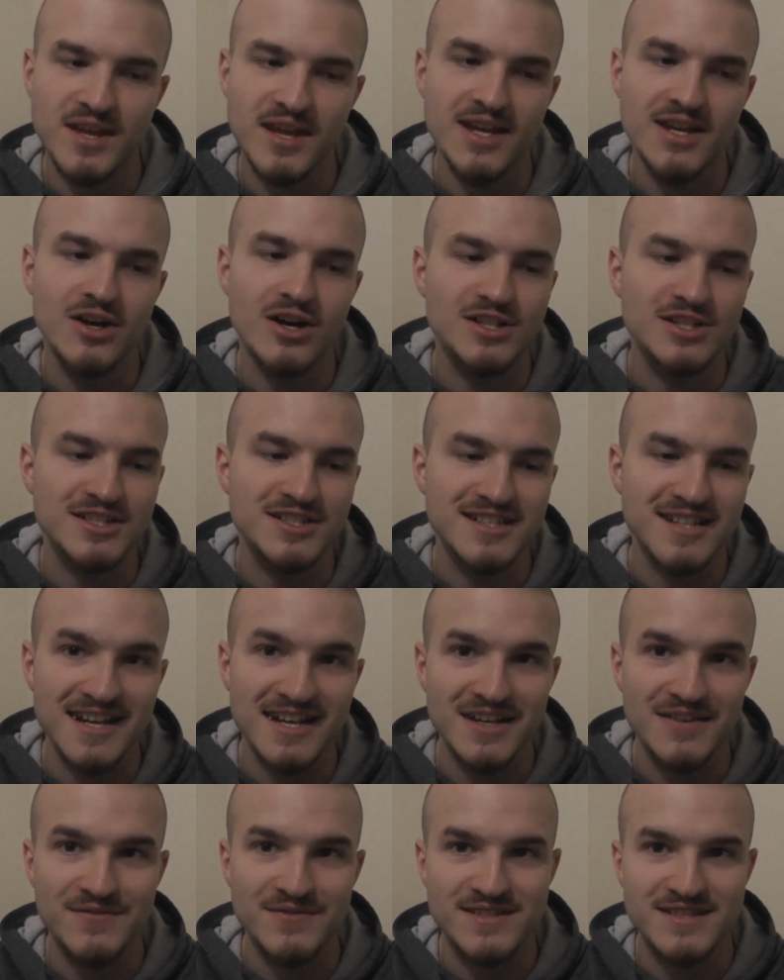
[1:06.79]
in
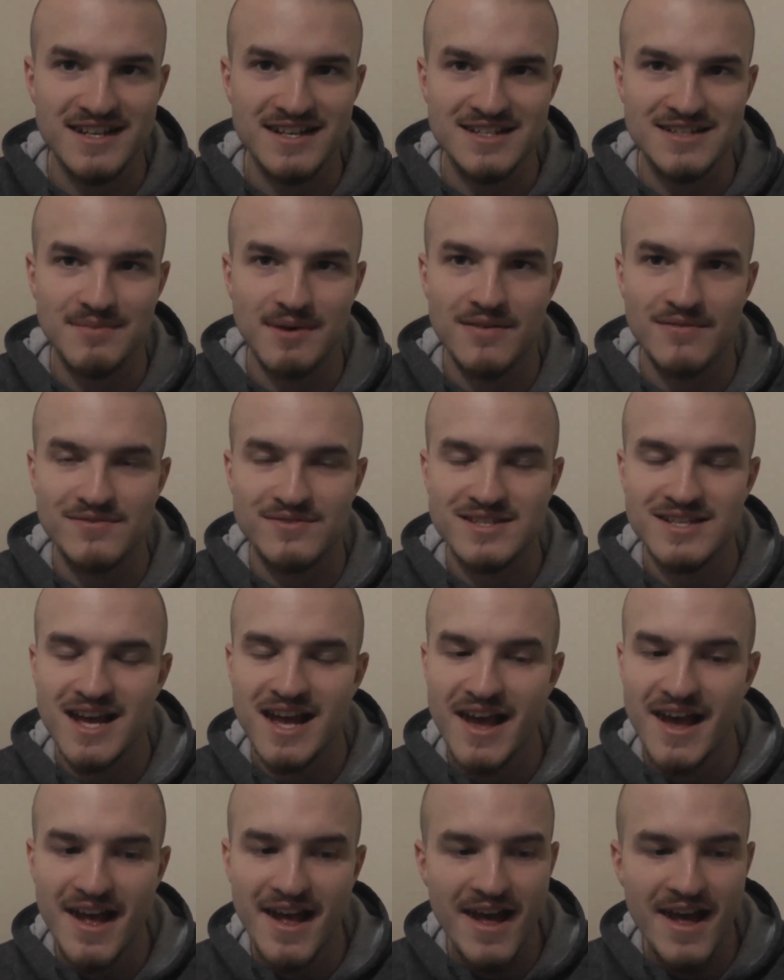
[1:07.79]
Argentina for 6 months.